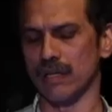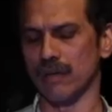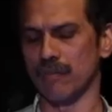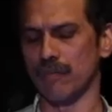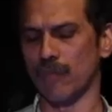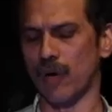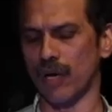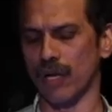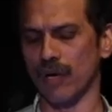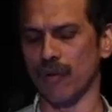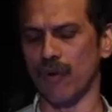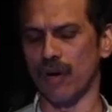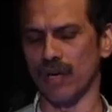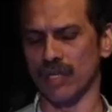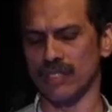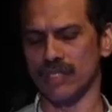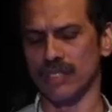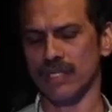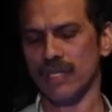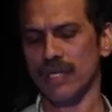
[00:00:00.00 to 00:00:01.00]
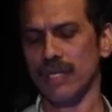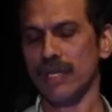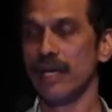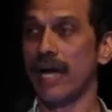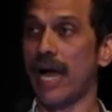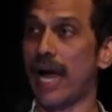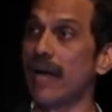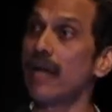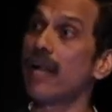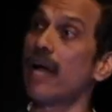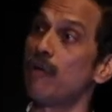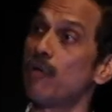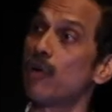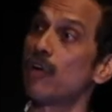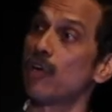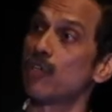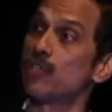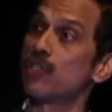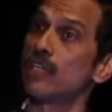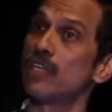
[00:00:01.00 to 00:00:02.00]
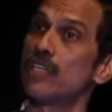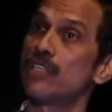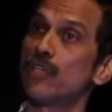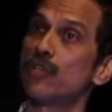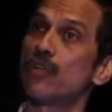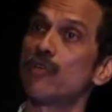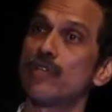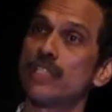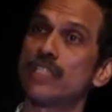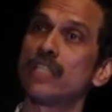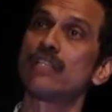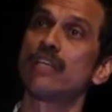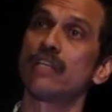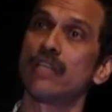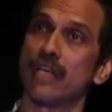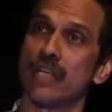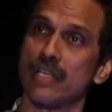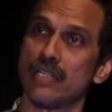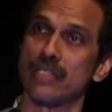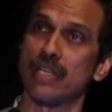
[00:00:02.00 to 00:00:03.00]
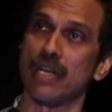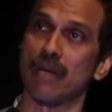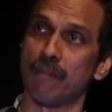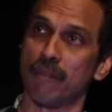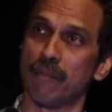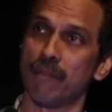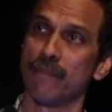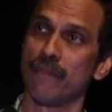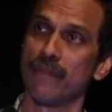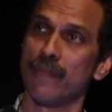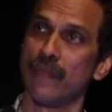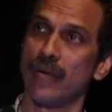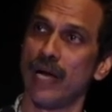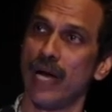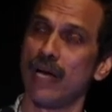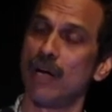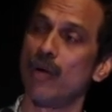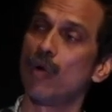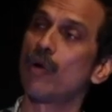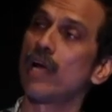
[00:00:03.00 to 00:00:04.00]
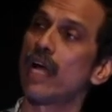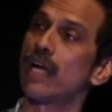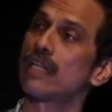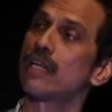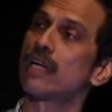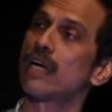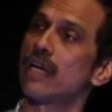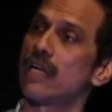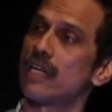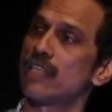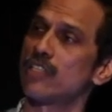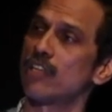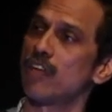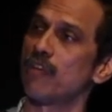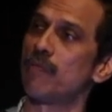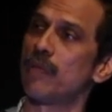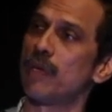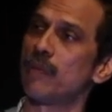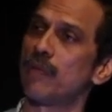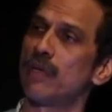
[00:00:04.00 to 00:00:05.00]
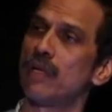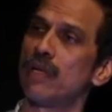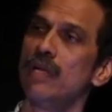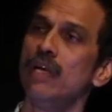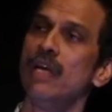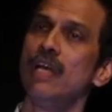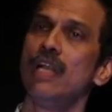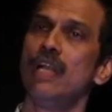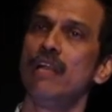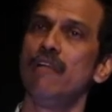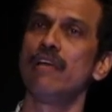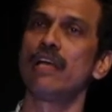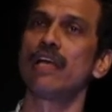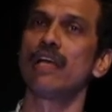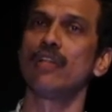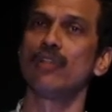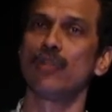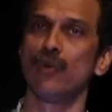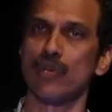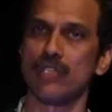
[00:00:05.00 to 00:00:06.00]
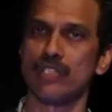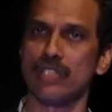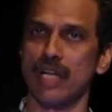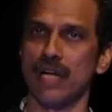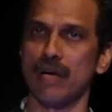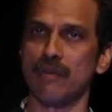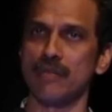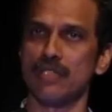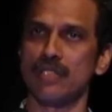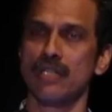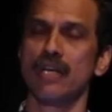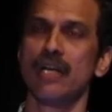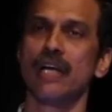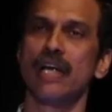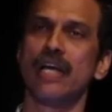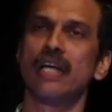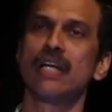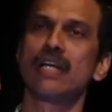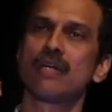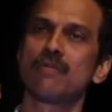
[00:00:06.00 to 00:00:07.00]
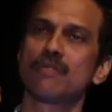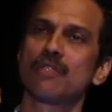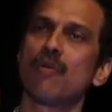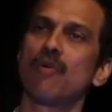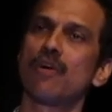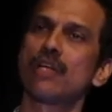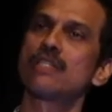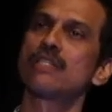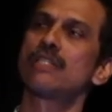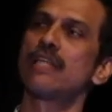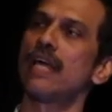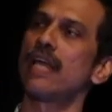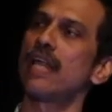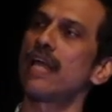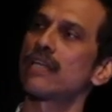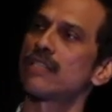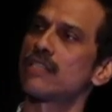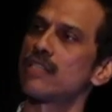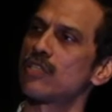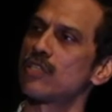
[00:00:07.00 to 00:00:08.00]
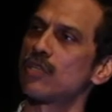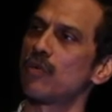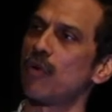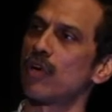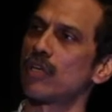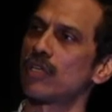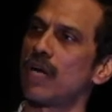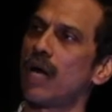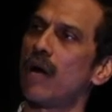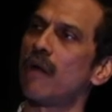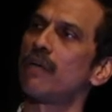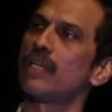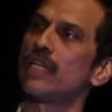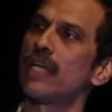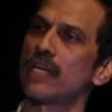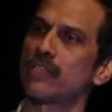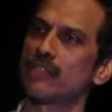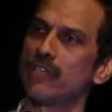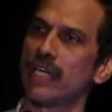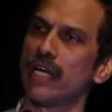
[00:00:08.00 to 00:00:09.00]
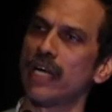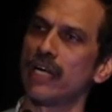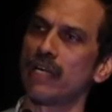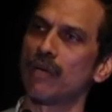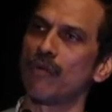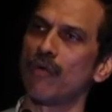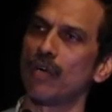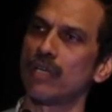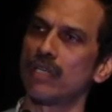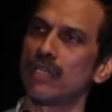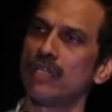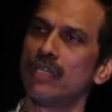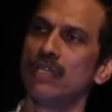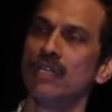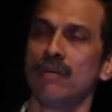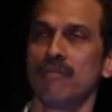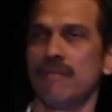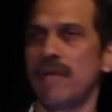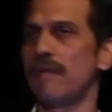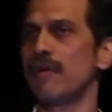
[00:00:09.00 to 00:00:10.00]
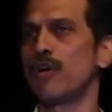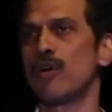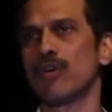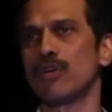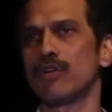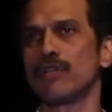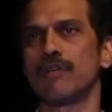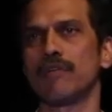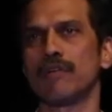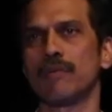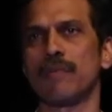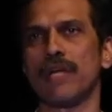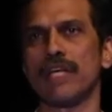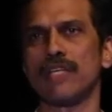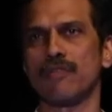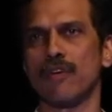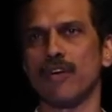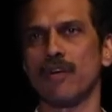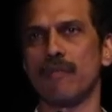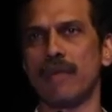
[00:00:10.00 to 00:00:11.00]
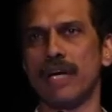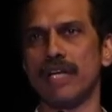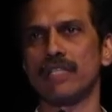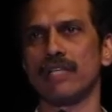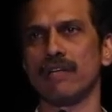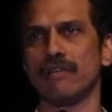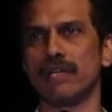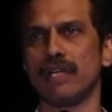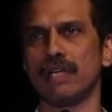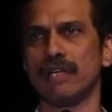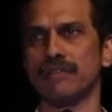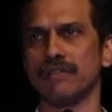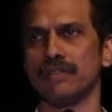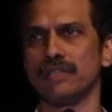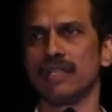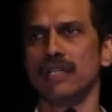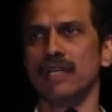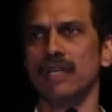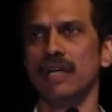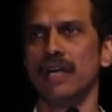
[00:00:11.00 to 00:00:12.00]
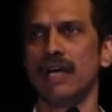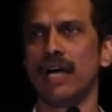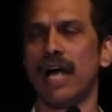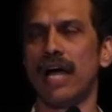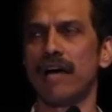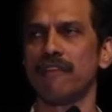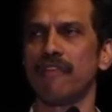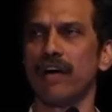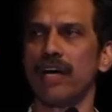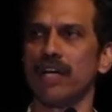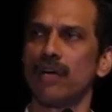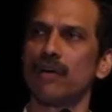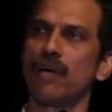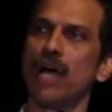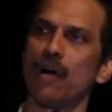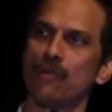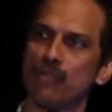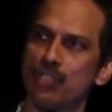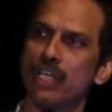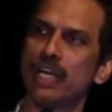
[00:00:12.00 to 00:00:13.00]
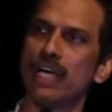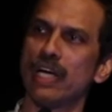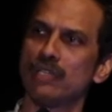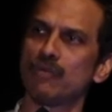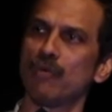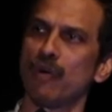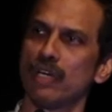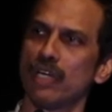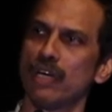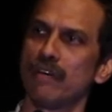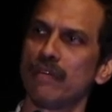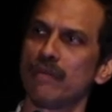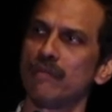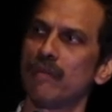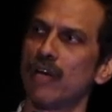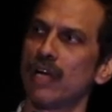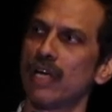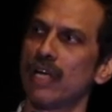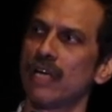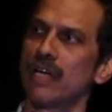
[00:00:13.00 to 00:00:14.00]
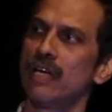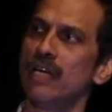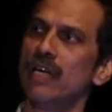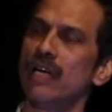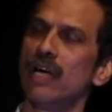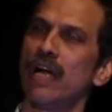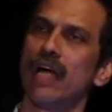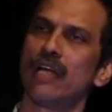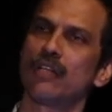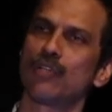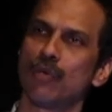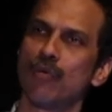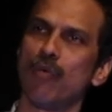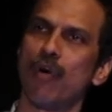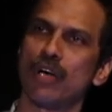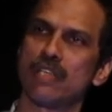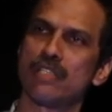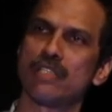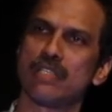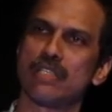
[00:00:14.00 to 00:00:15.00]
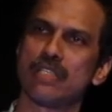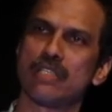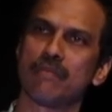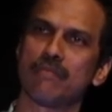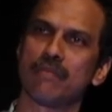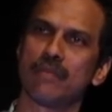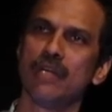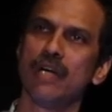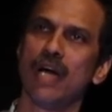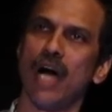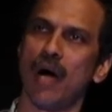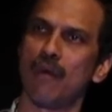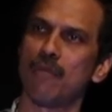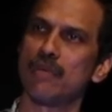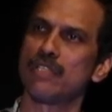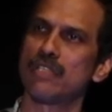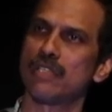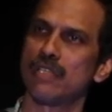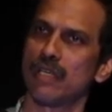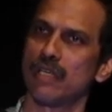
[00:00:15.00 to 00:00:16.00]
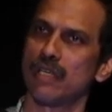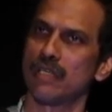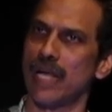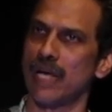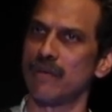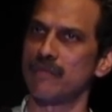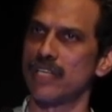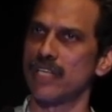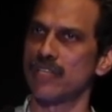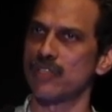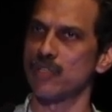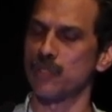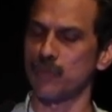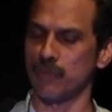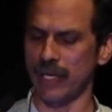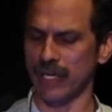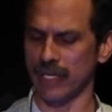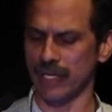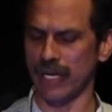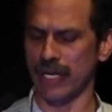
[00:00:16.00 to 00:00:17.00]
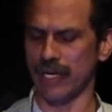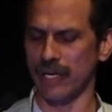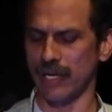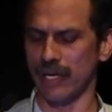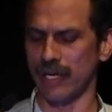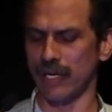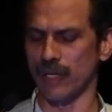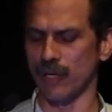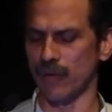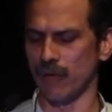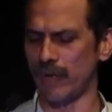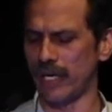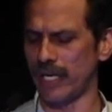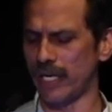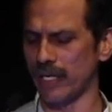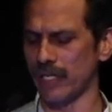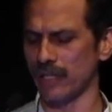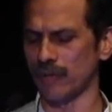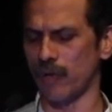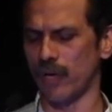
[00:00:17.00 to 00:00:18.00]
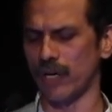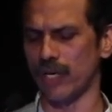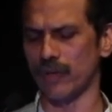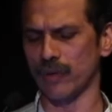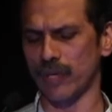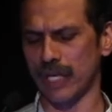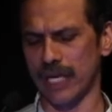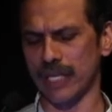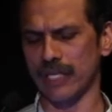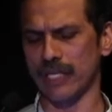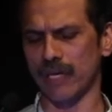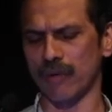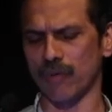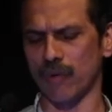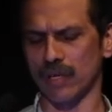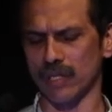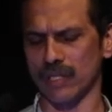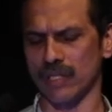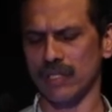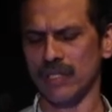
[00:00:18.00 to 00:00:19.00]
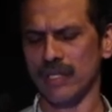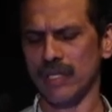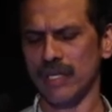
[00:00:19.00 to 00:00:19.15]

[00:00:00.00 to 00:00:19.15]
uh, morning walks. And I would also urge you to visit the nearest slum and look at the condition of people living in those slums in terms of what is their access to water, how are they actually getting water. Maybe go to the place where your maidservant lives and find out how she gets water every morning uh, through what system, how much uh, time she has to spend uh, you know, waiting in the morning to collect that water.